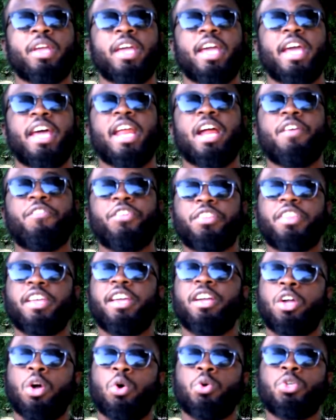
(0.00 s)
and
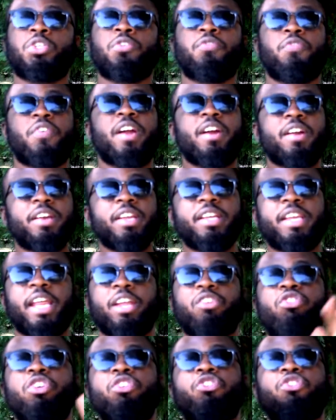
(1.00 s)
everything goes fairly. They
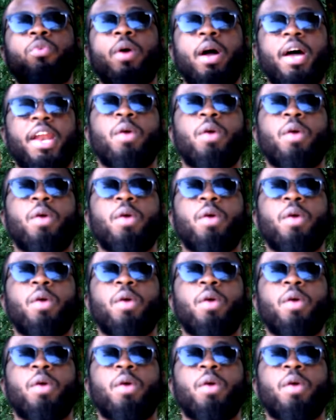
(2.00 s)
treat you how